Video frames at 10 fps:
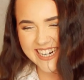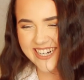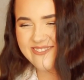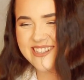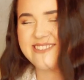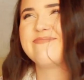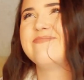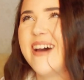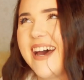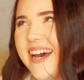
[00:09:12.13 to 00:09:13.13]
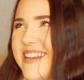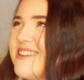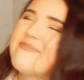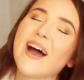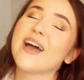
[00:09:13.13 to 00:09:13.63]
I don't know if it's
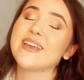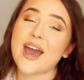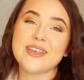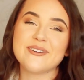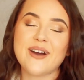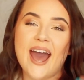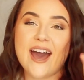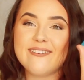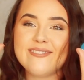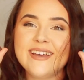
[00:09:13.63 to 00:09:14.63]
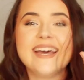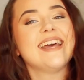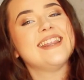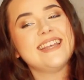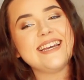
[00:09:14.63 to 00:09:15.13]
merch, but yeah, you'll have
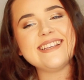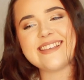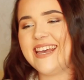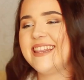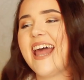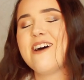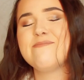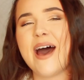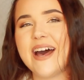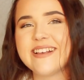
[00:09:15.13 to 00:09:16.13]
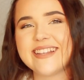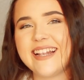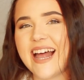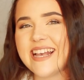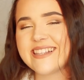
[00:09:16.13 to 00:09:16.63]
these in that
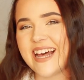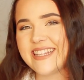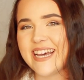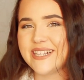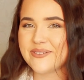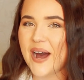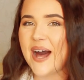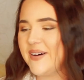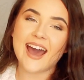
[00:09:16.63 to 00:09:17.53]
personalized letter as well.